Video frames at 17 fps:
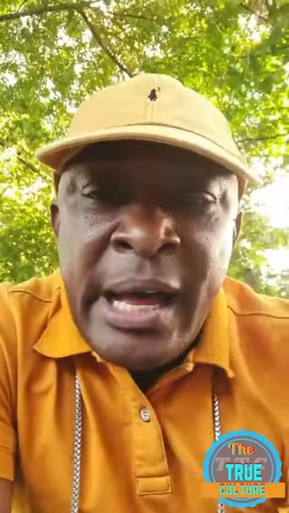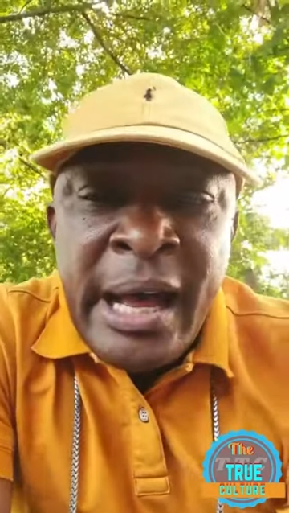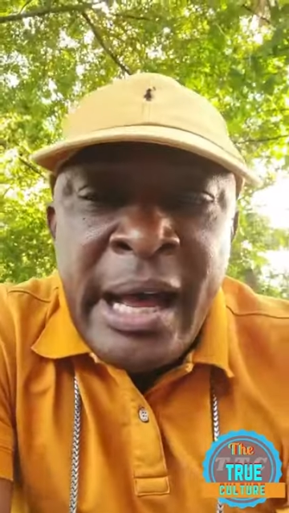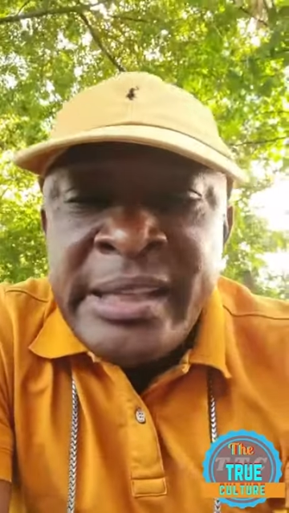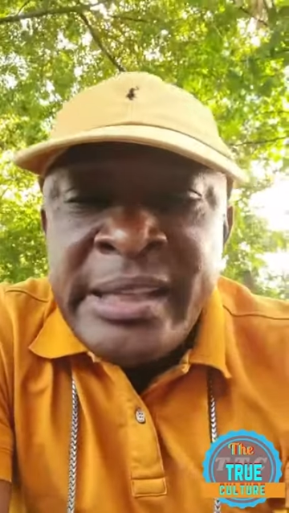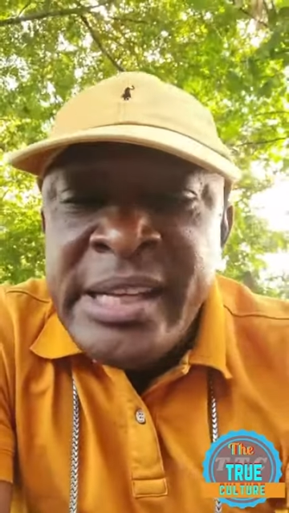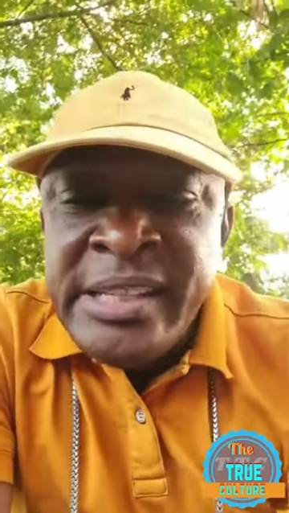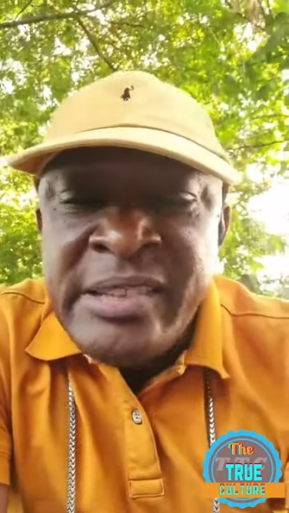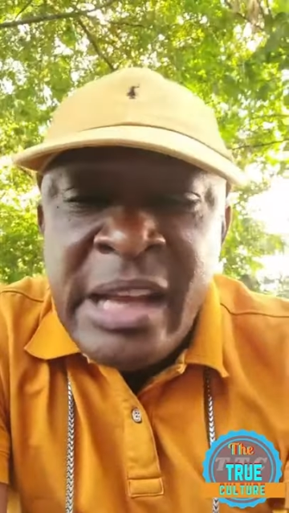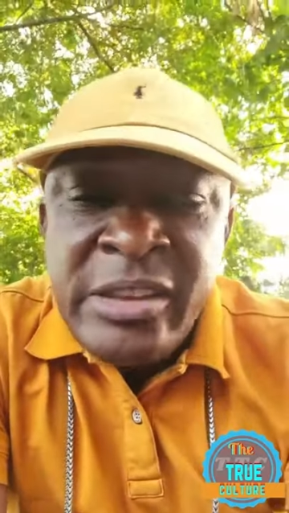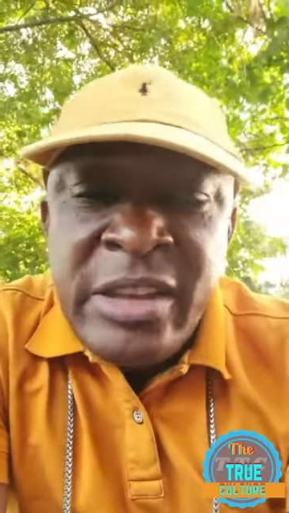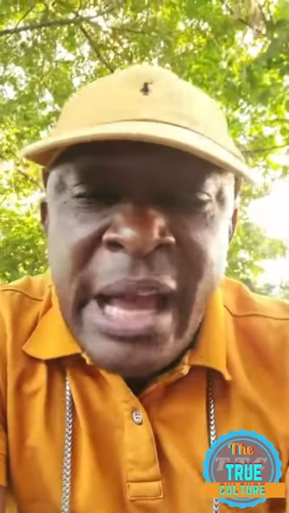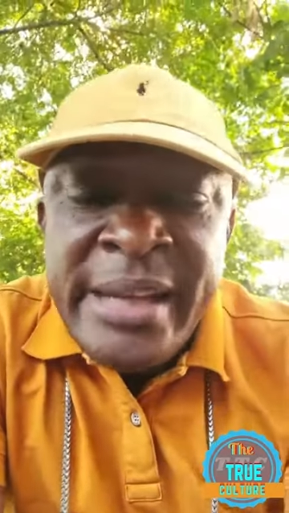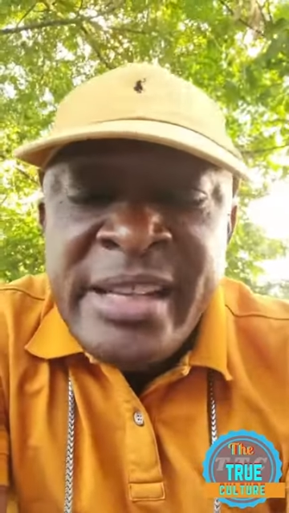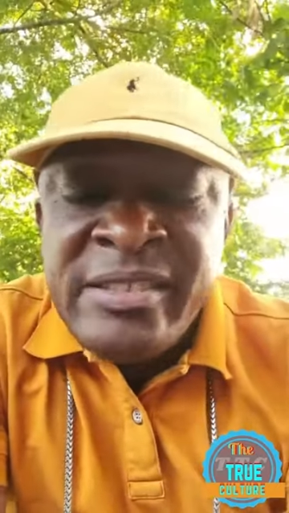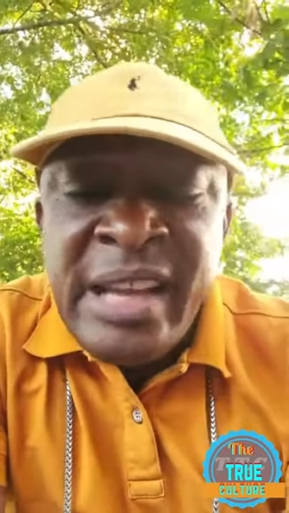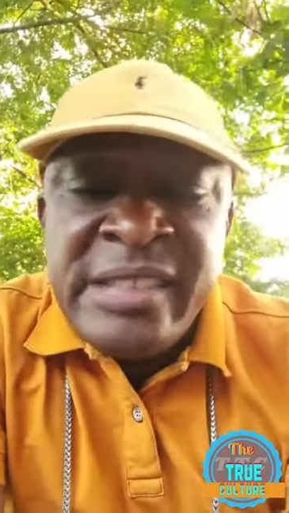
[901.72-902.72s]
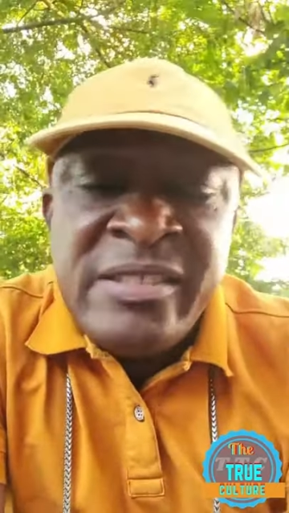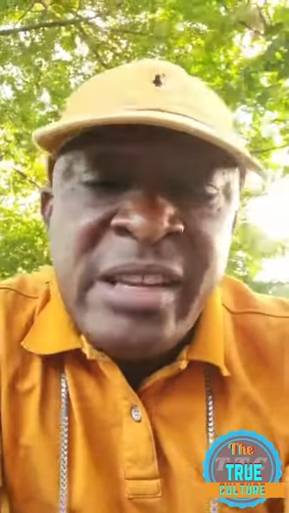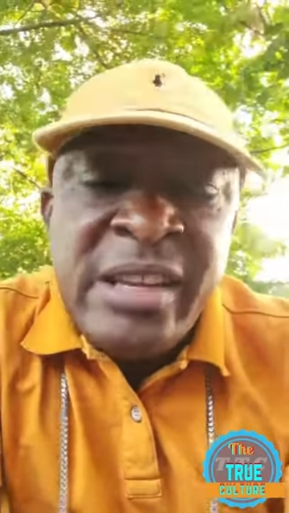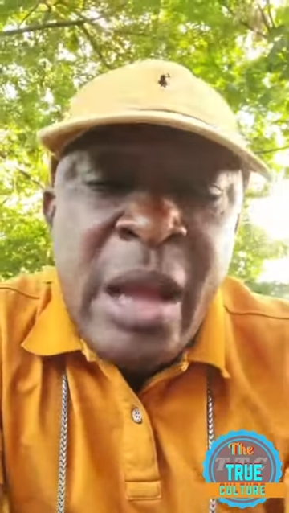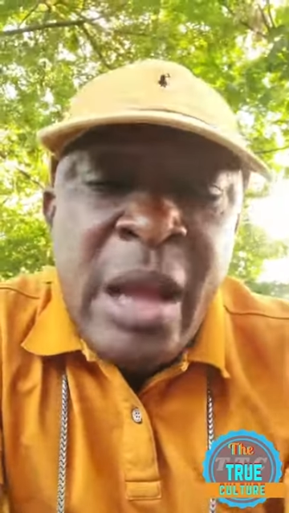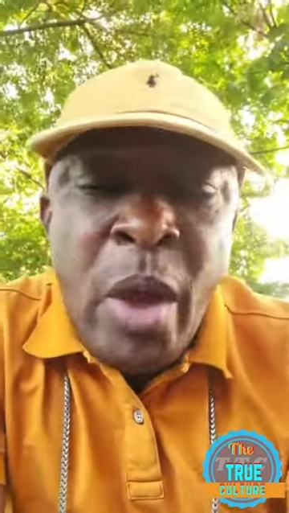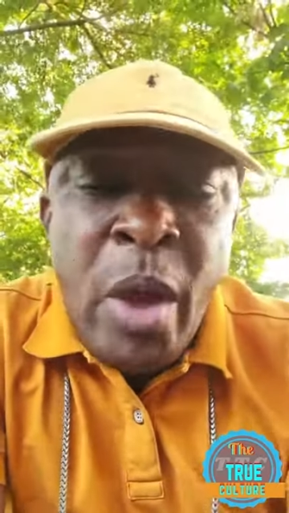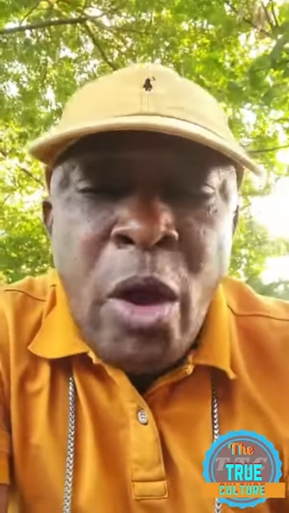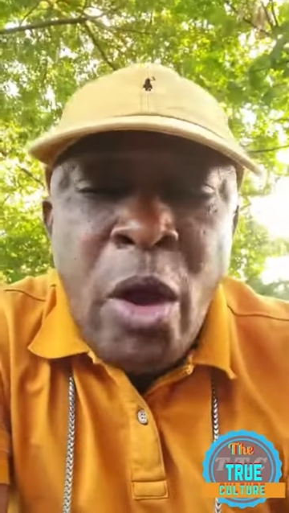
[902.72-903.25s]
this is sitting
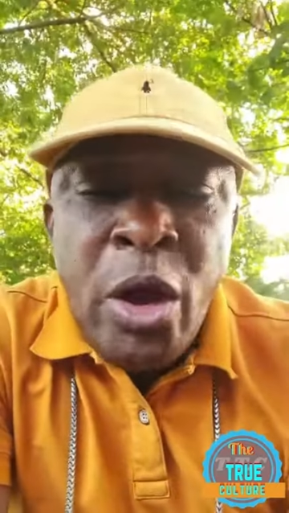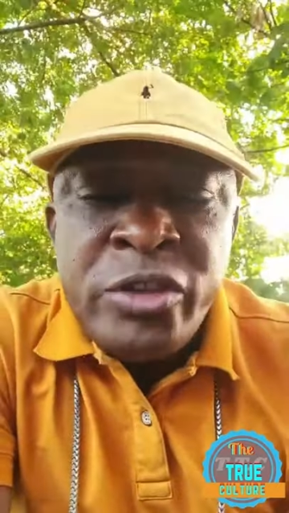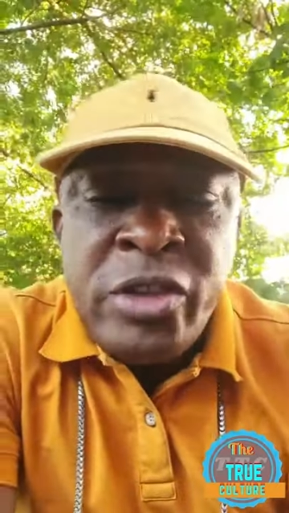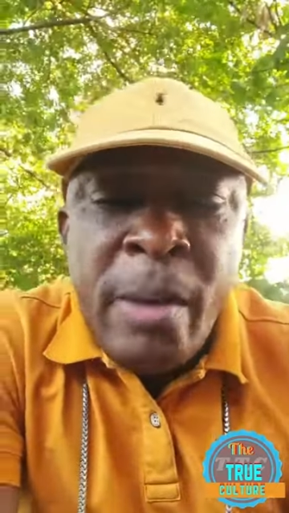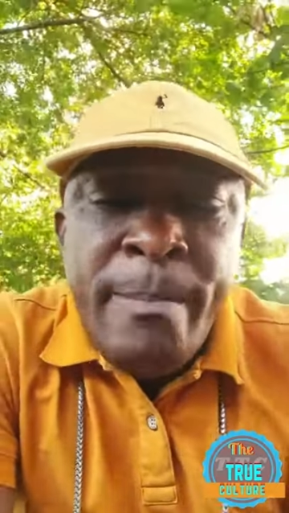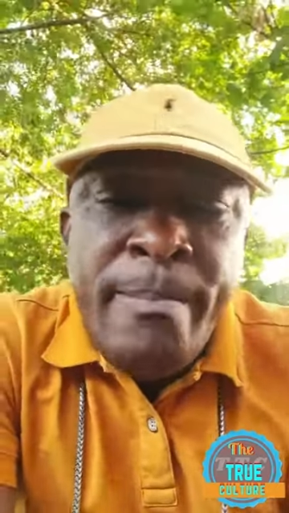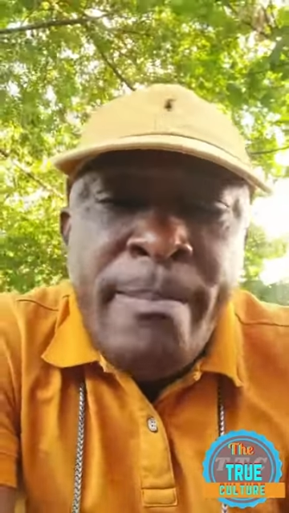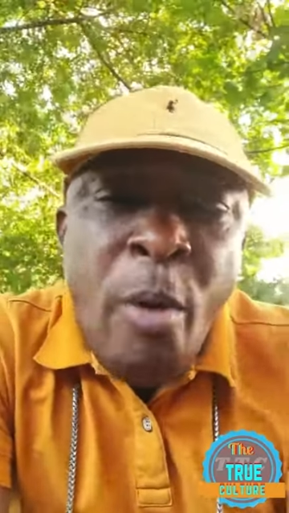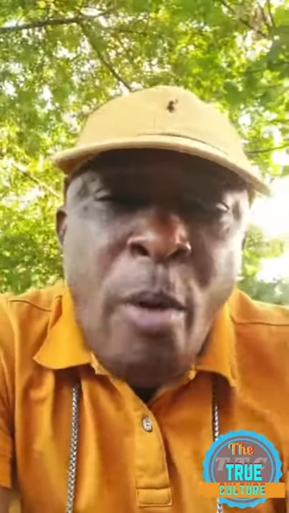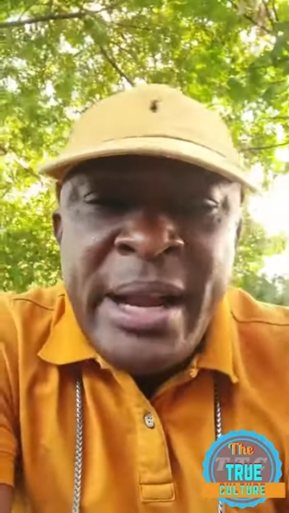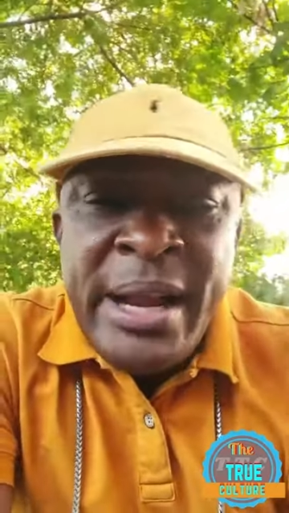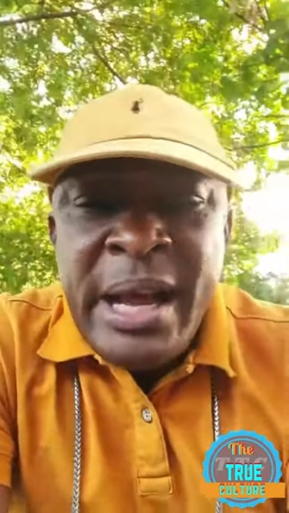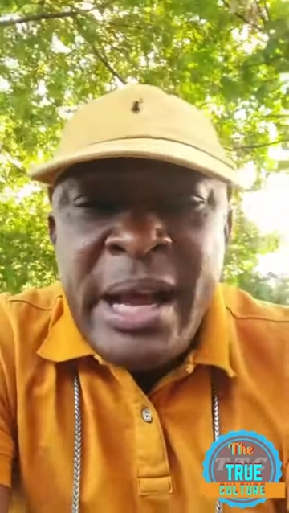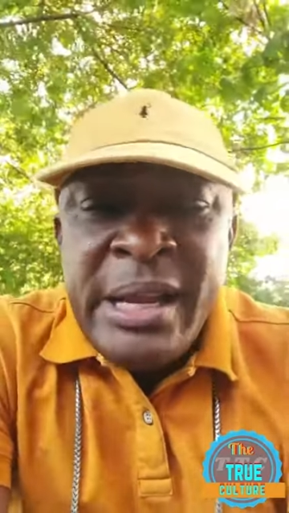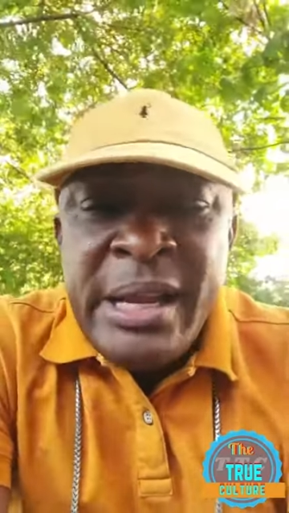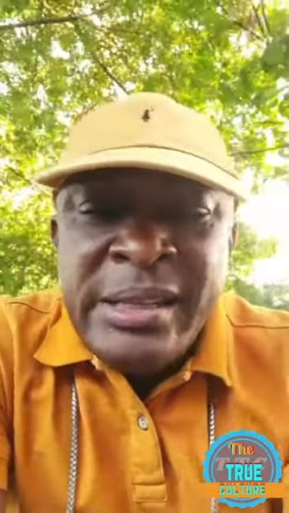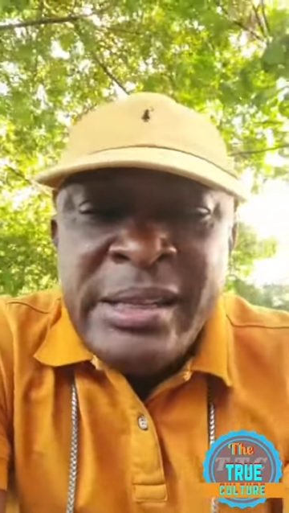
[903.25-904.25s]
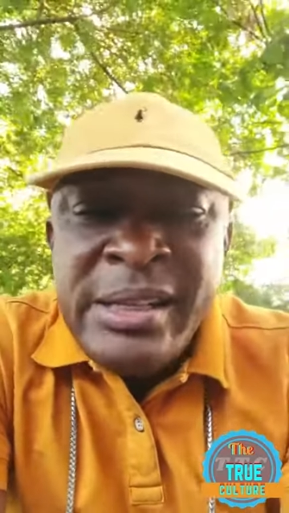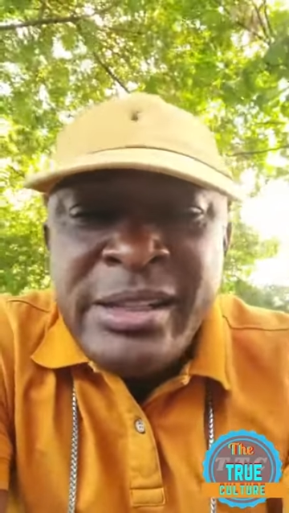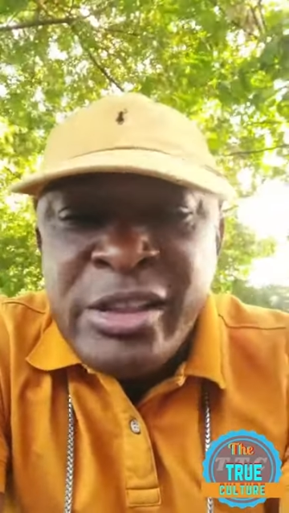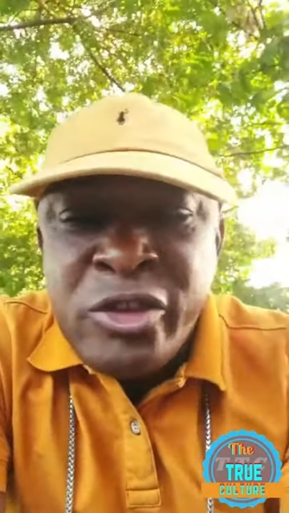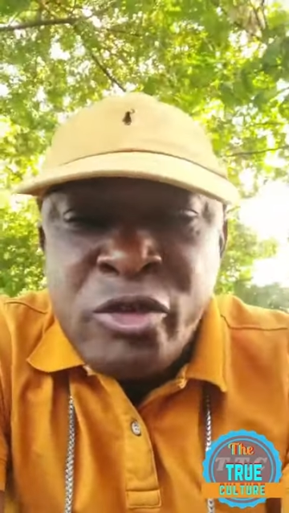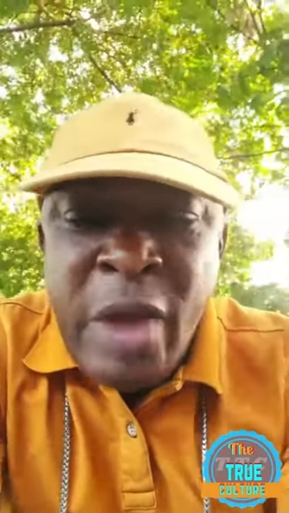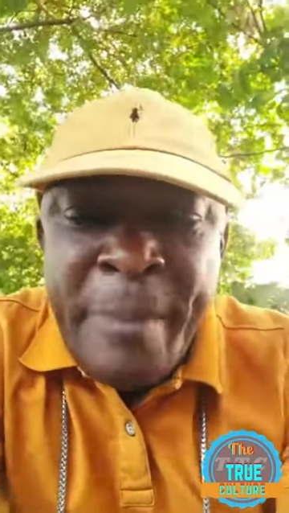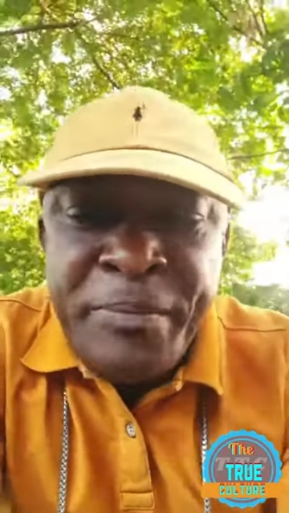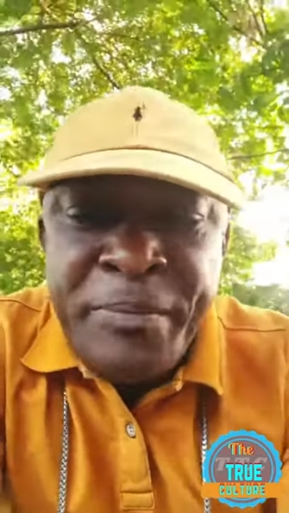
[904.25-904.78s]
here, we are going to go so boom and the
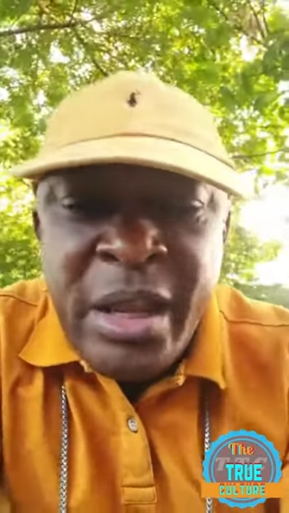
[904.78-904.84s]
strap